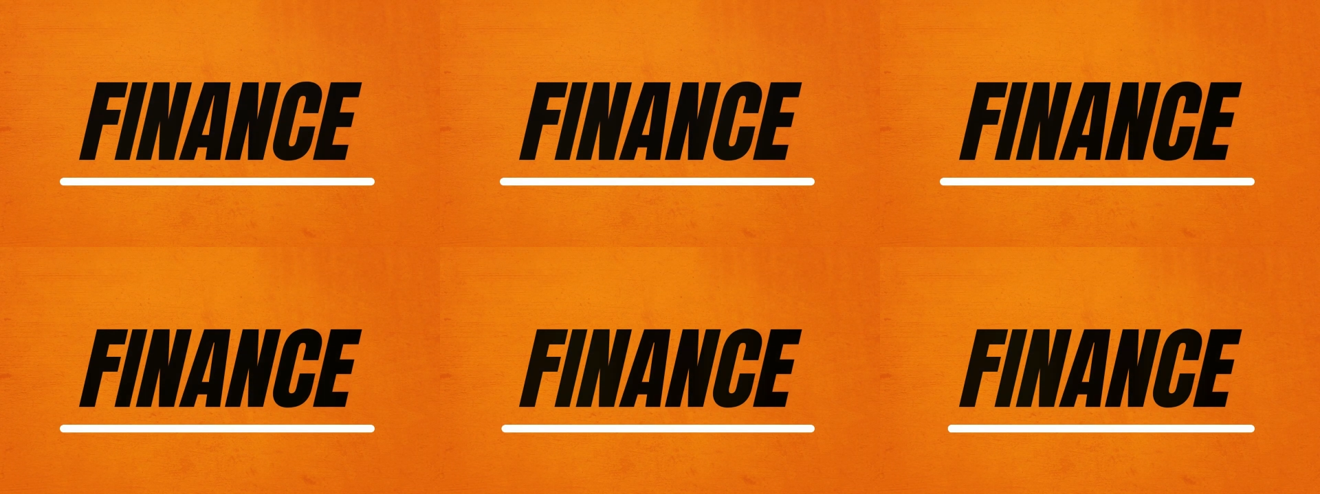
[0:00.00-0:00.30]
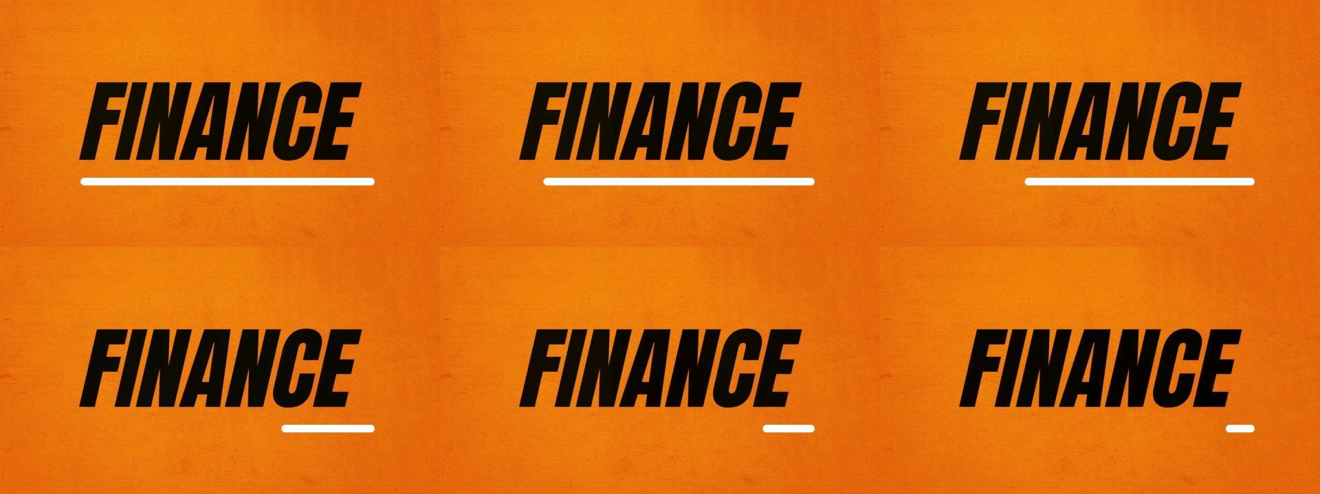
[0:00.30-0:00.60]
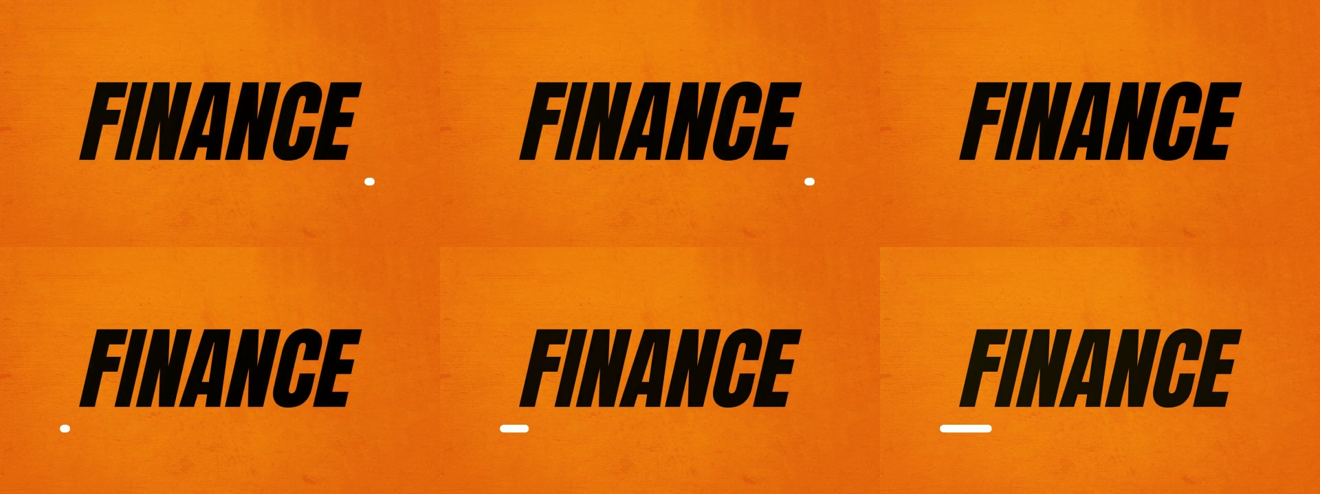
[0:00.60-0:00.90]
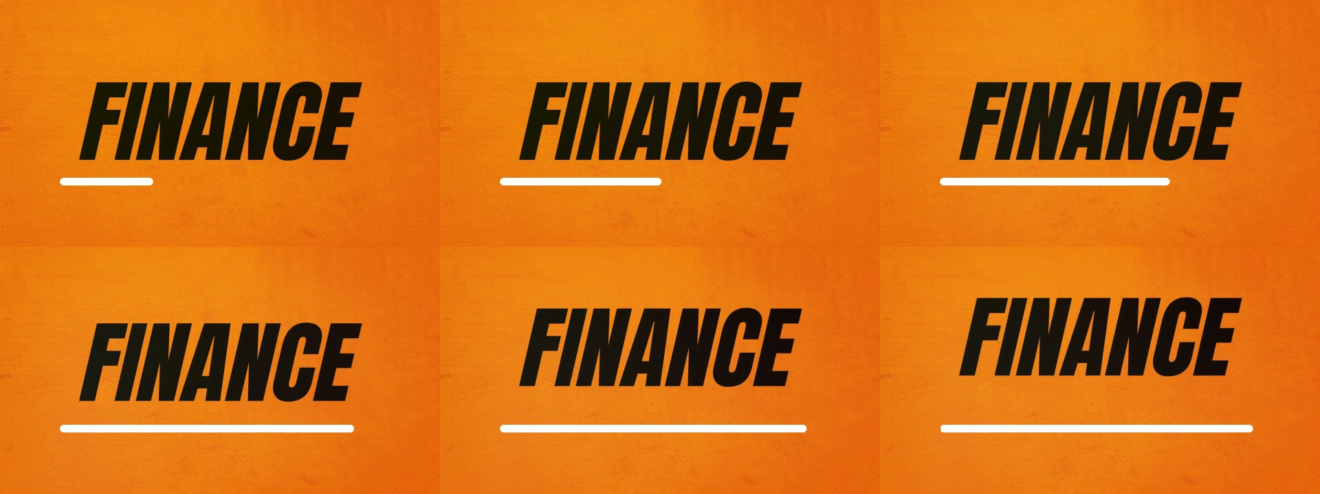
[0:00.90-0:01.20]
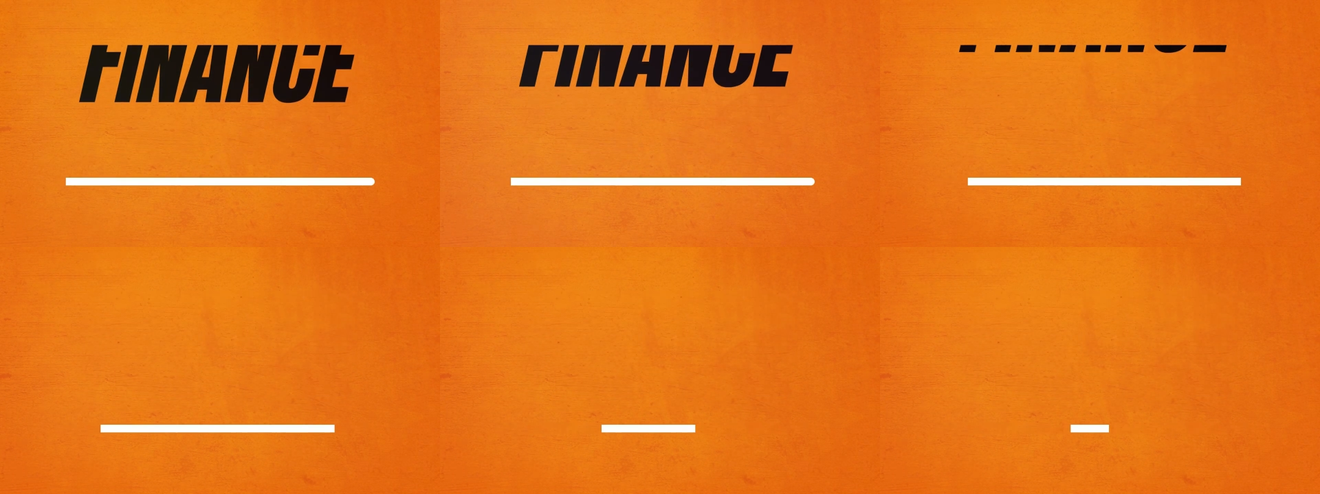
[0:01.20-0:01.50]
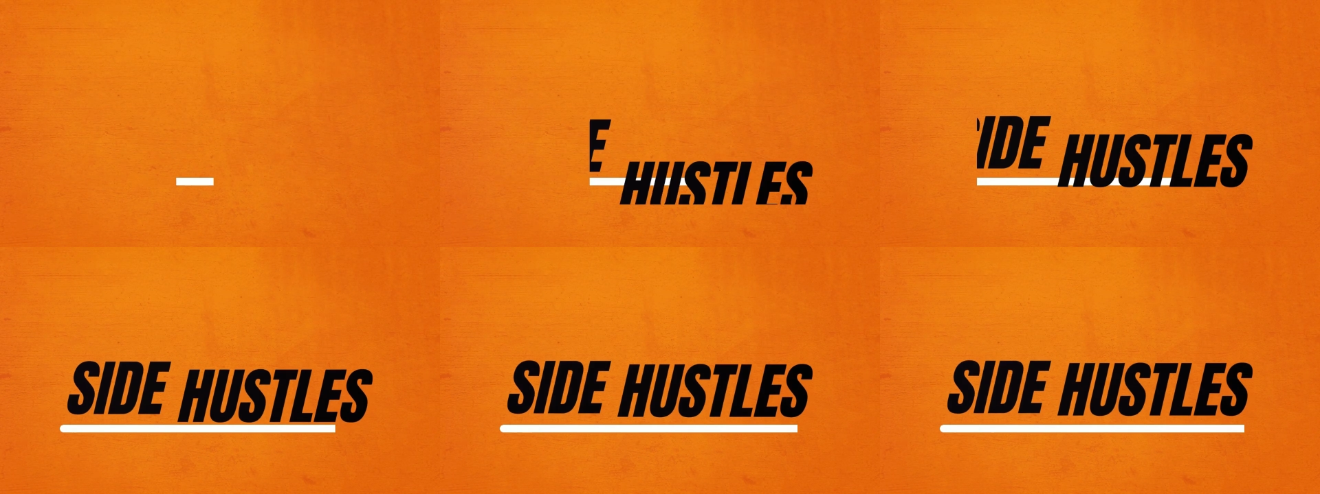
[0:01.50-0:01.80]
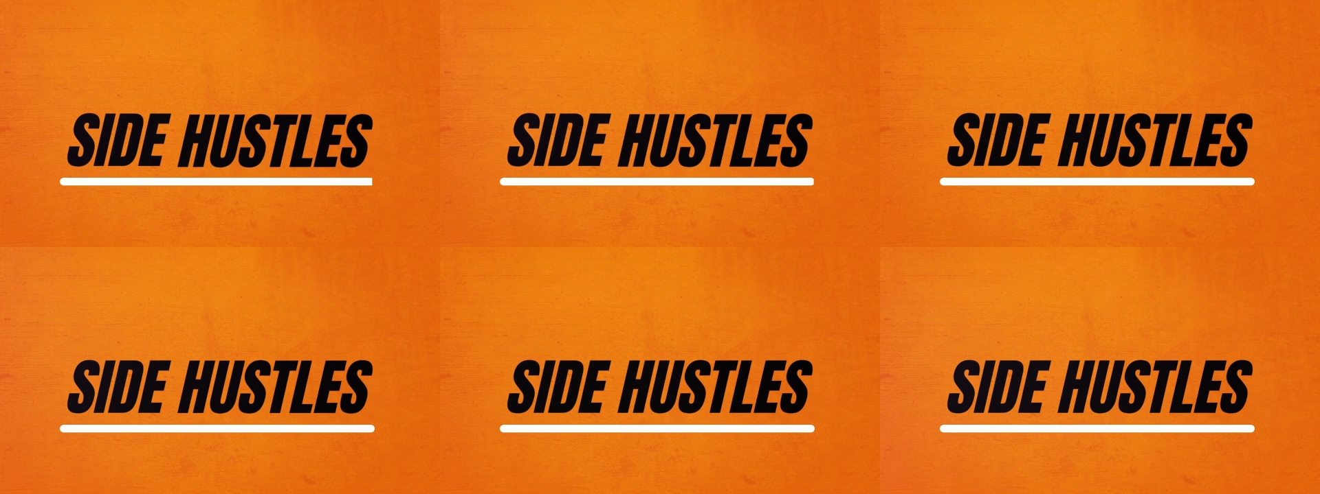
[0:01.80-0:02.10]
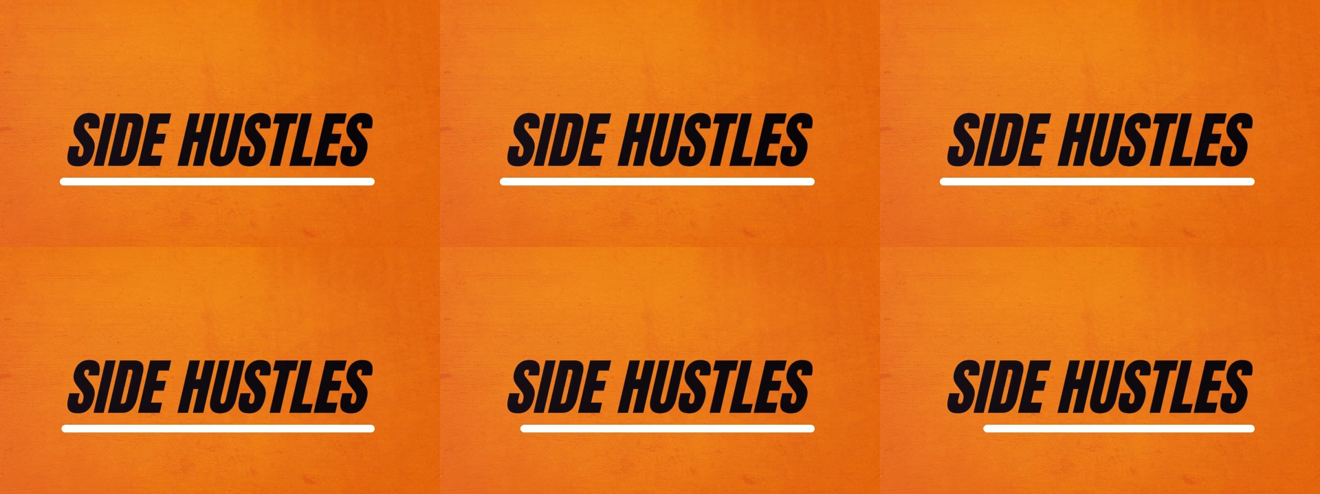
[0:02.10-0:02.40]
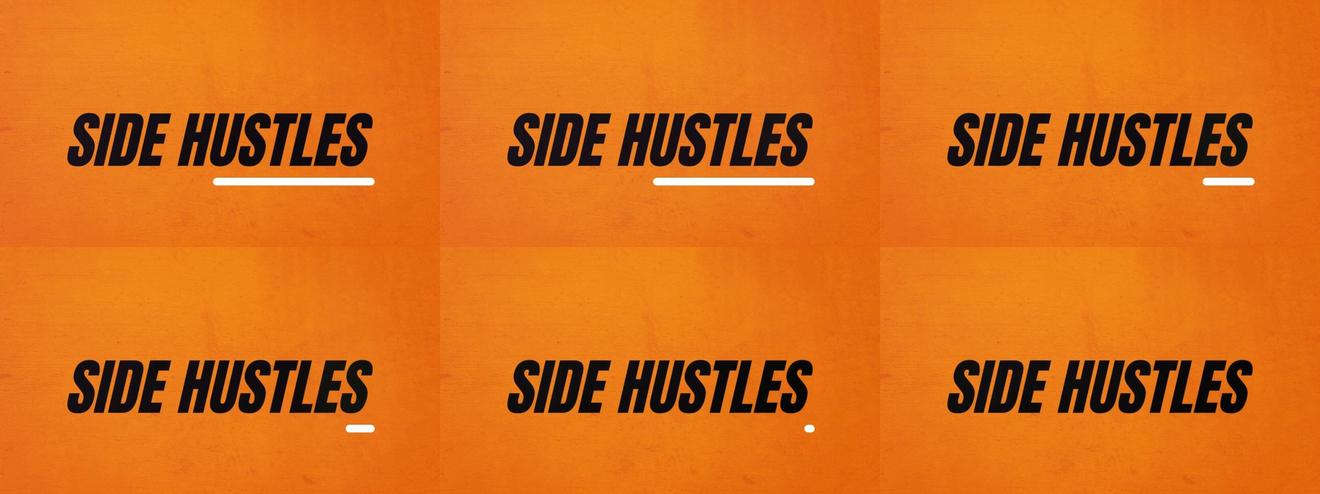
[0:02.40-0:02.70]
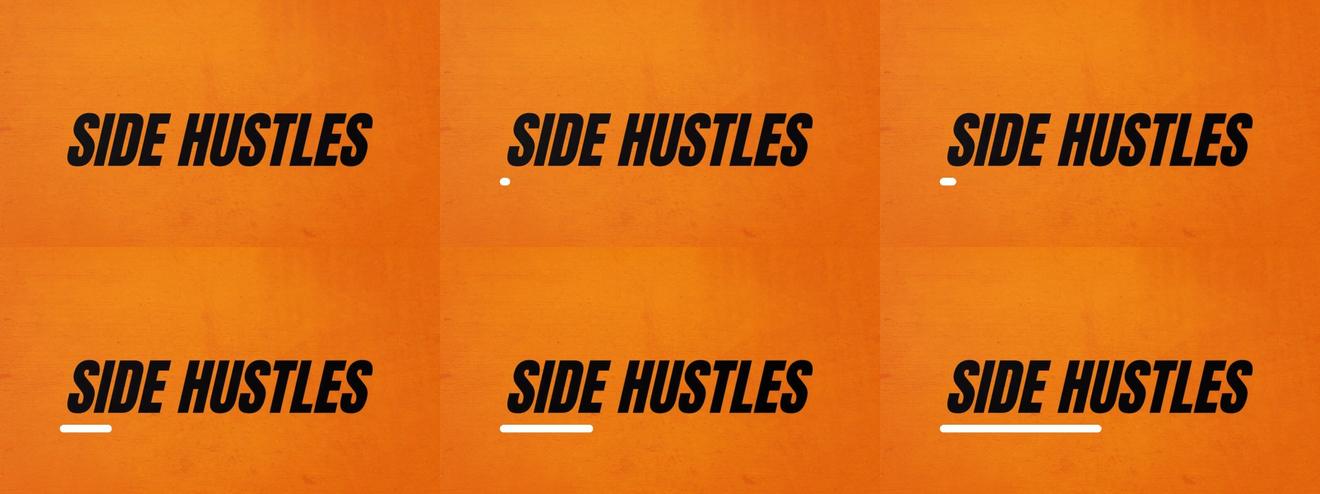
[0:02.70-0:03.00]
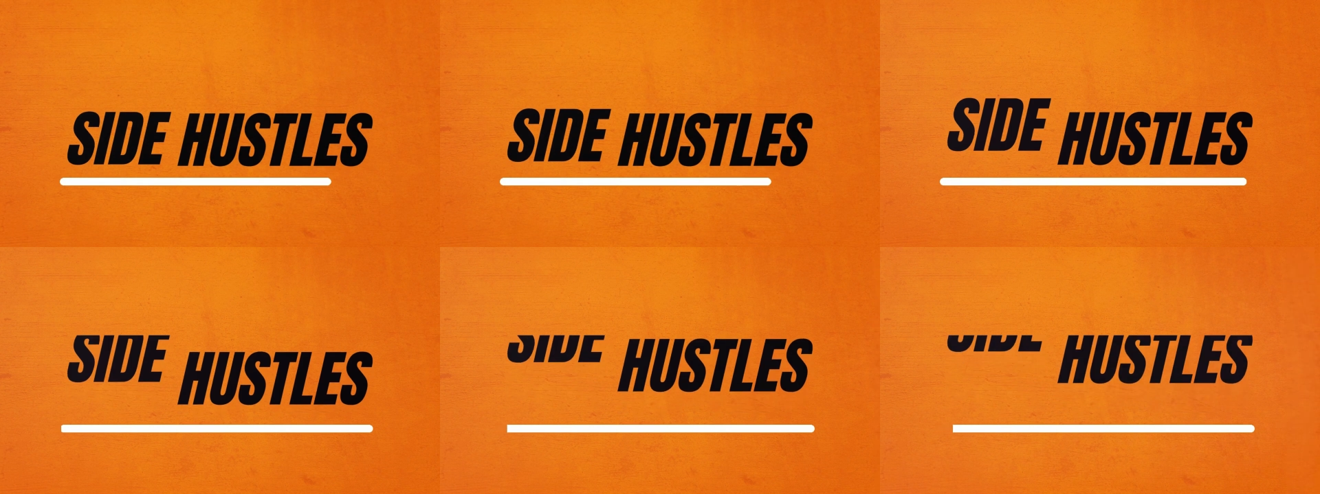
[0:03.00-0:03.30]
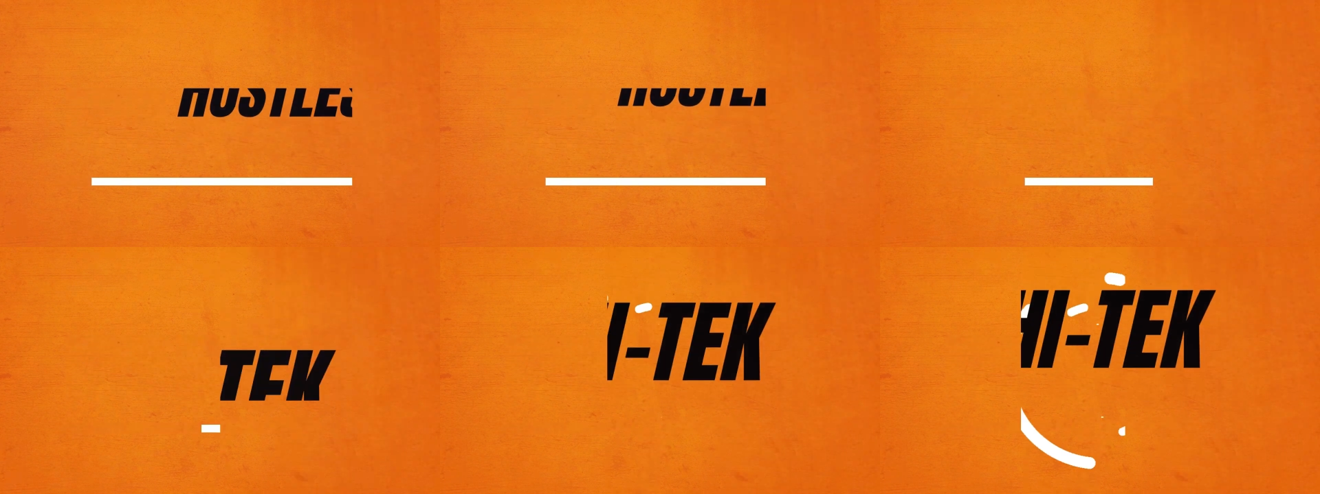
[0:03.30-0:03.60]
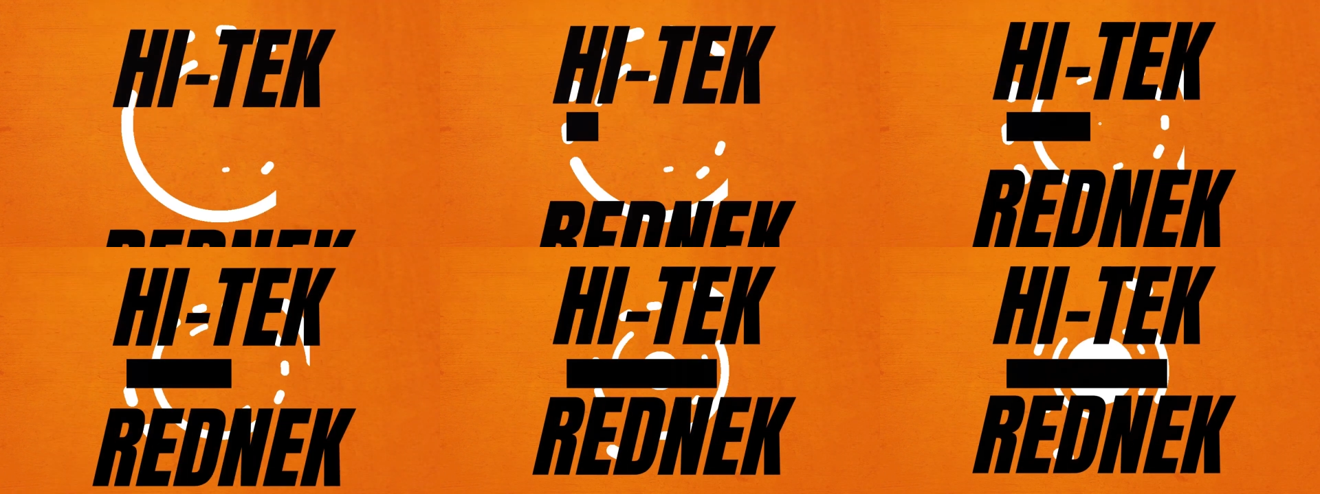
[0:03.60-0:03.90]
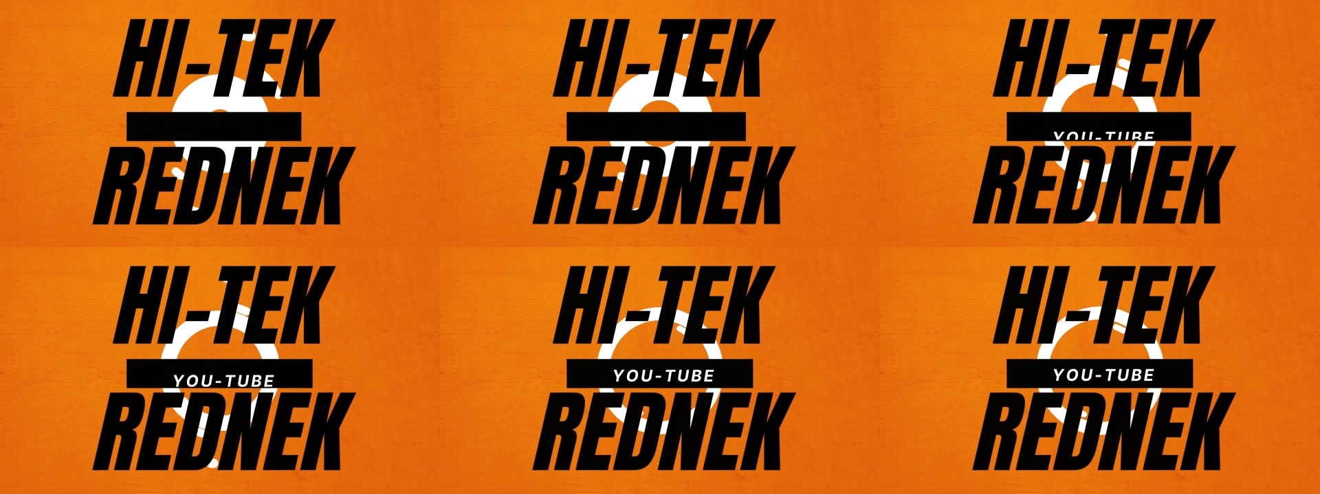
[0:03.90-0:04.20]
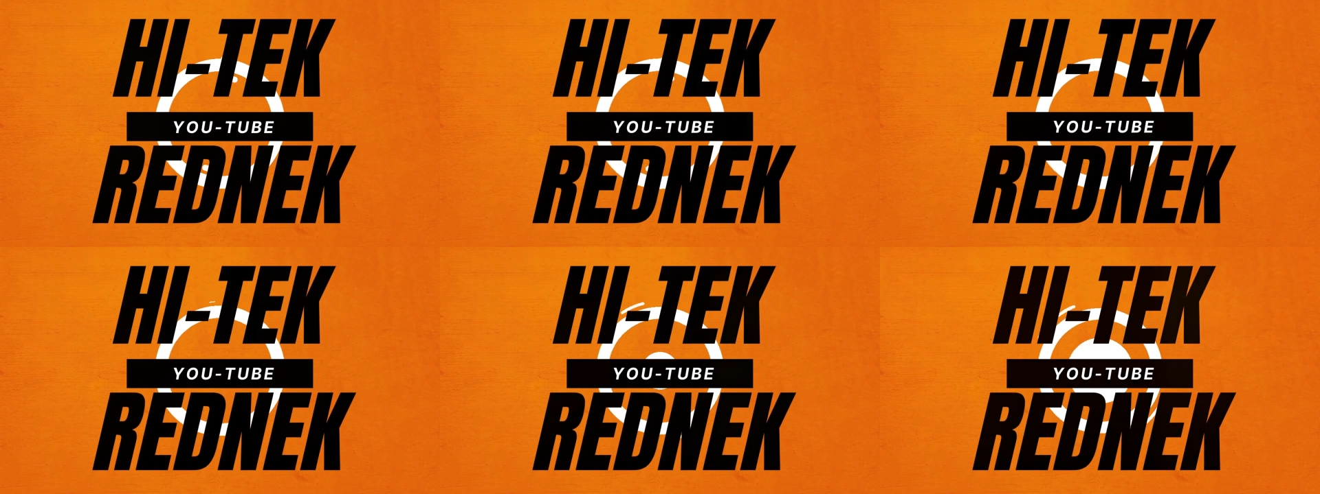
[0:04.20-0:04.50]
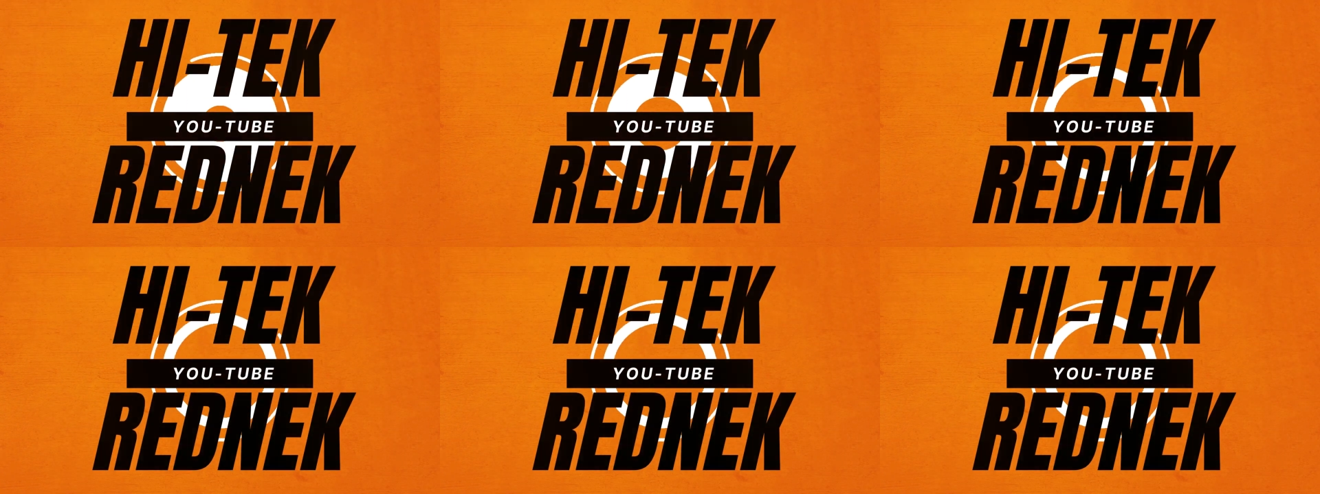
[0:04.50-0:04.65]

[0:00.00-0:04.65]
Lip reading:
No face is visible, so there are no lips to read.